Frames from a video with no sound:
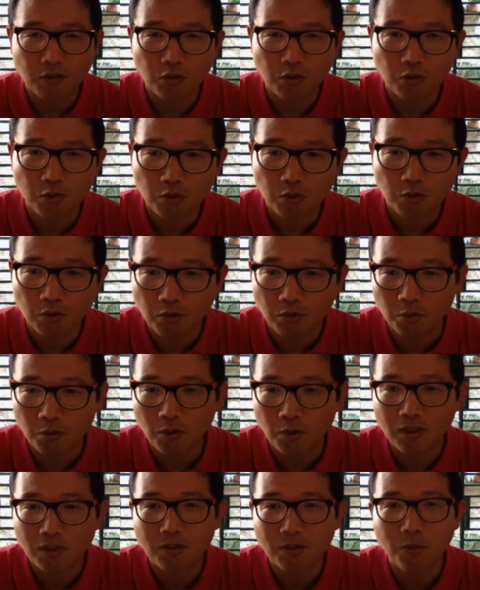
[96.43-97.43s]
to
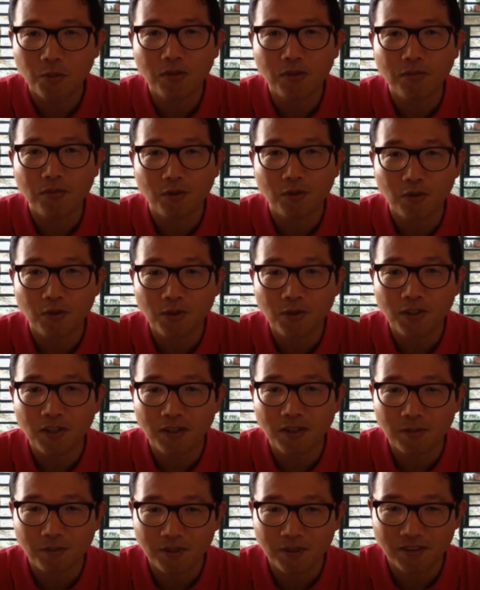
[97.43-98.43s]
work with
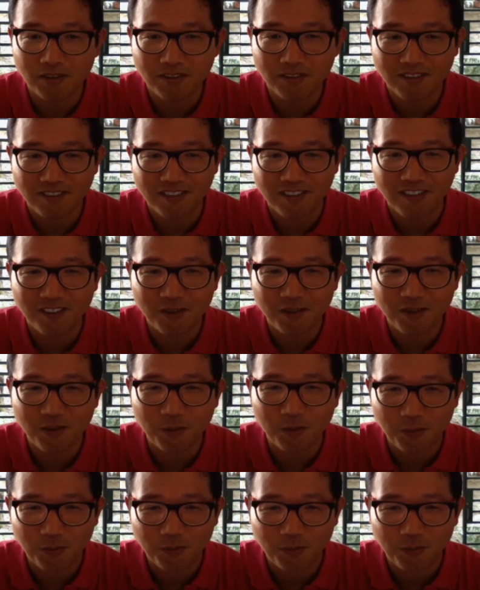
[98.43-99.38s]
origami, like you,